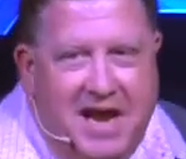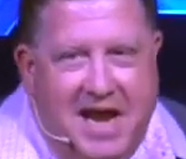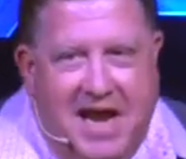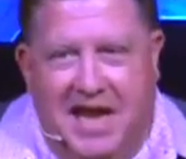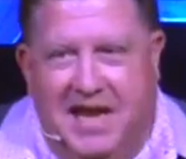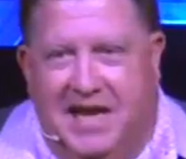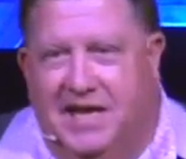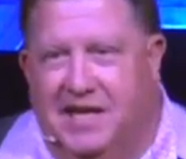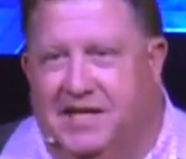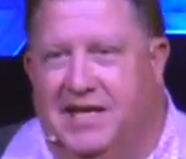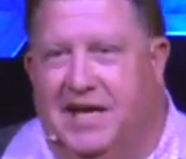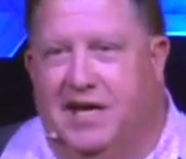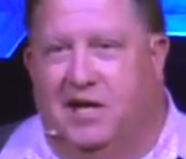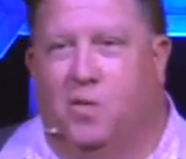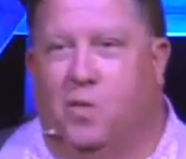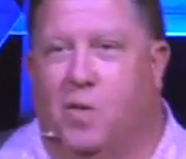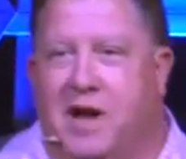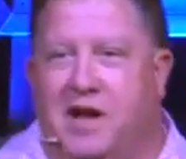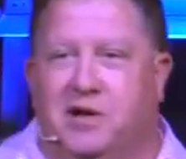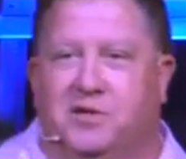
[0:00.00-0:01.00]
He can take
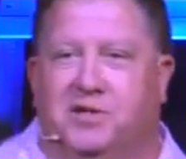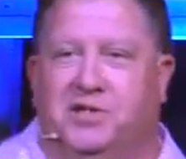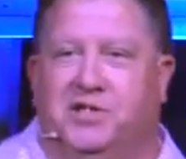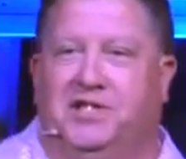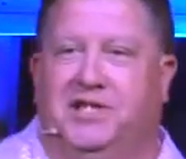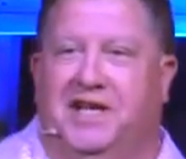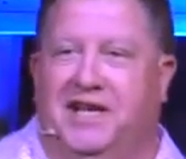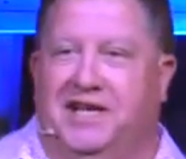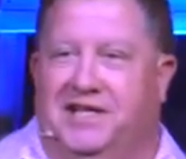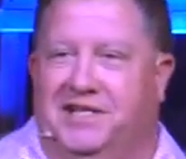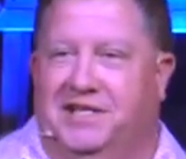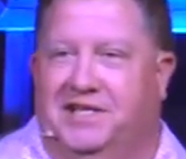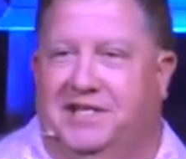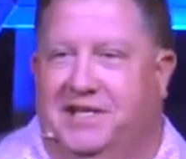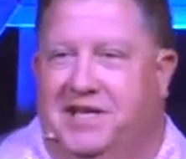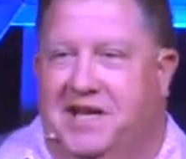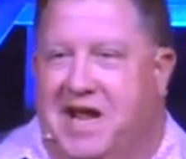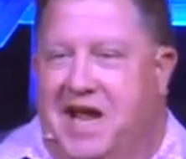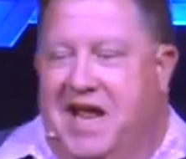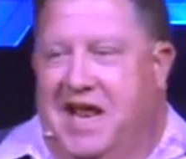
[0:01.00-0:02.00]
away your sins and